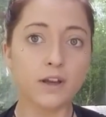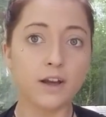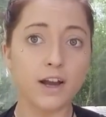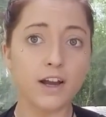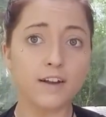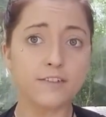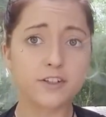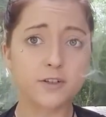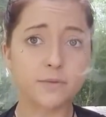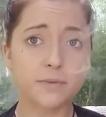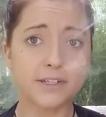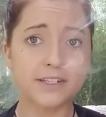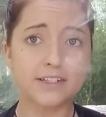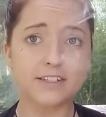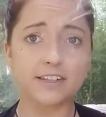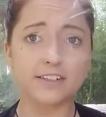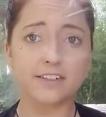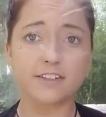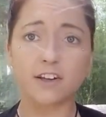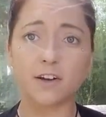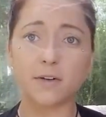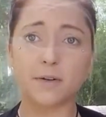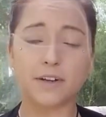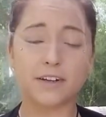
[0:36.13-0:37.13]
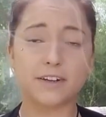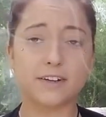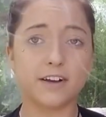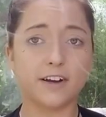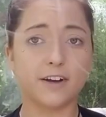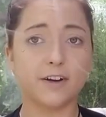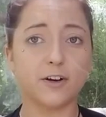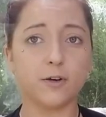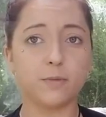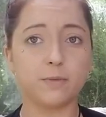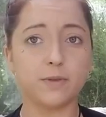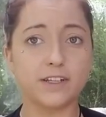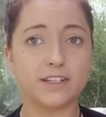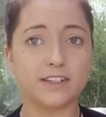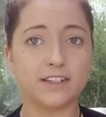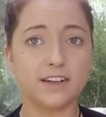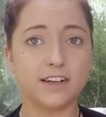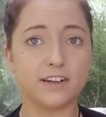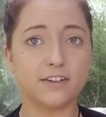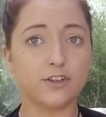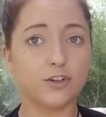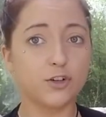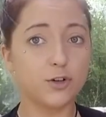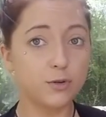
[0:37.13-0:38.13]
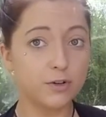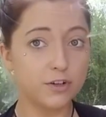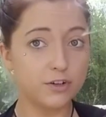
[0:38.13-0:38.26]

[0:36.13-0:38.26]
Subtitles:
I have some incense going. I hope that's not too